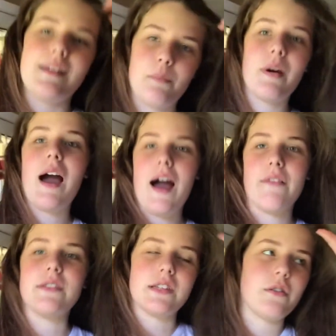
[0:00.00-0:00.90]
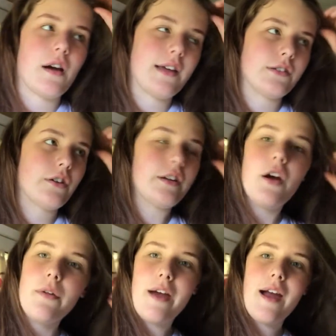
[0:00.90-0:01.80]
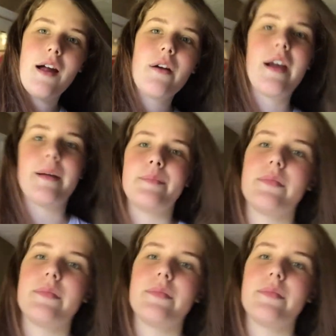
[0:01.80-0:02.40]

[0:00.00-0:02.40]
but obviously you guys already know that. Okay,